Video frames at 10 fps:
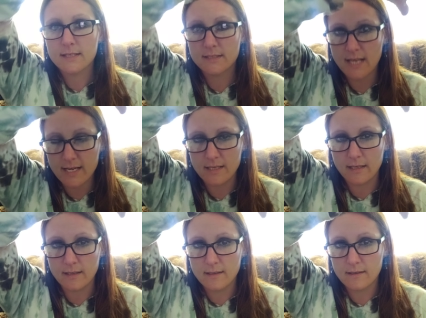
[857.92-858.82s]

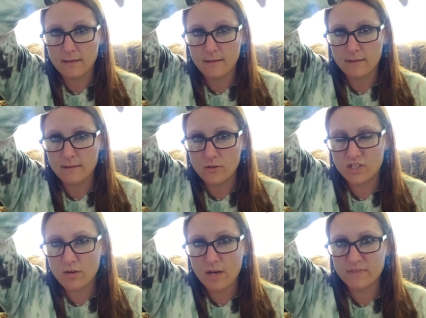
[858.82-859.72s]
satan you
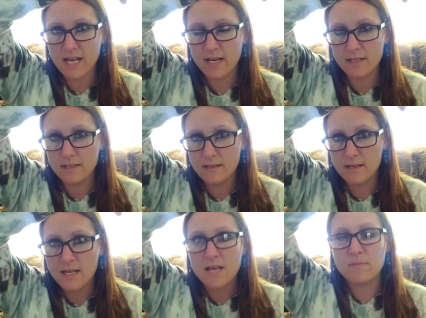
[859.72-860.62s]
see what i'm saying
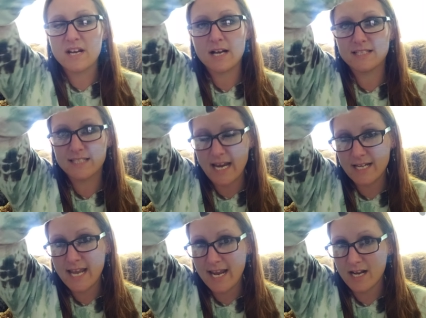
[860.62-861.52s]
because
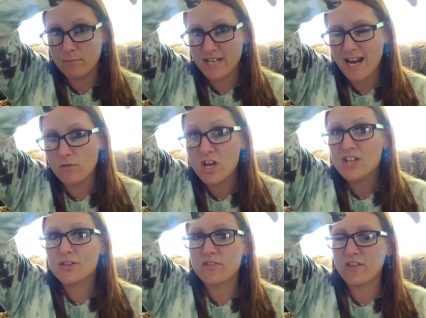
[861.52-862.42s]
Satan can't come down,
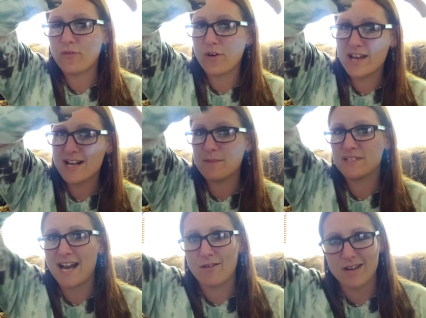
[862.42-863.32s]
so therefore he
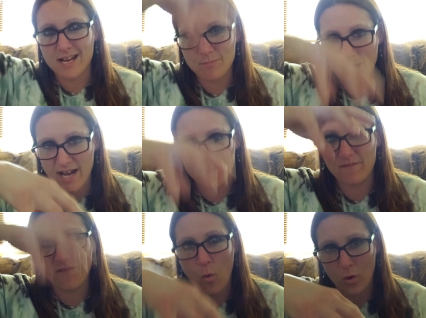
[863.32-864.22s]
comes down in man
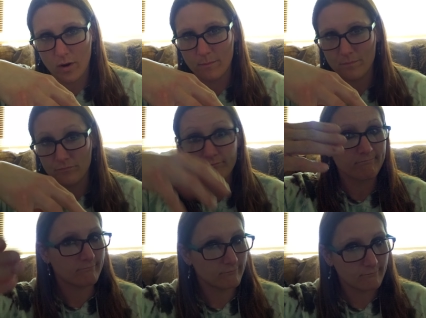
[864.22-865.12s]
form,
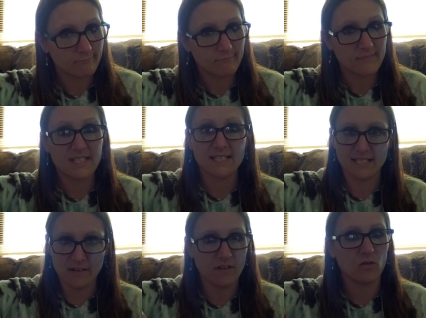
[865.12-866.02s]

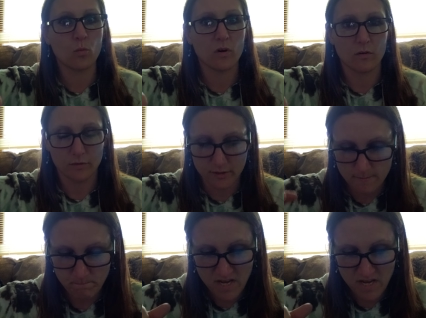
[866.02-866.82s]
deceiving the world.